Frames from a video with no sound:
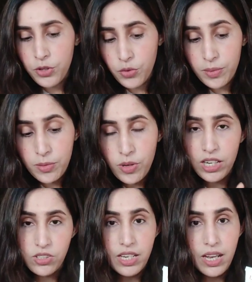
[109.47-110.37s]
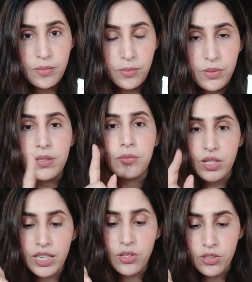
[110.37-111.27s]
UV Blue actually comes up with some
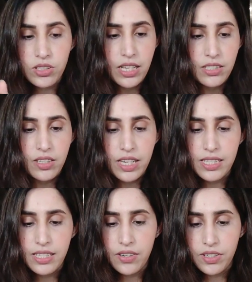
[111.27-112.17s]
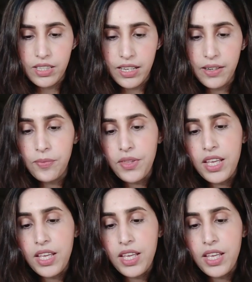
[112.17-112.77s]
really good sunscreens and everything.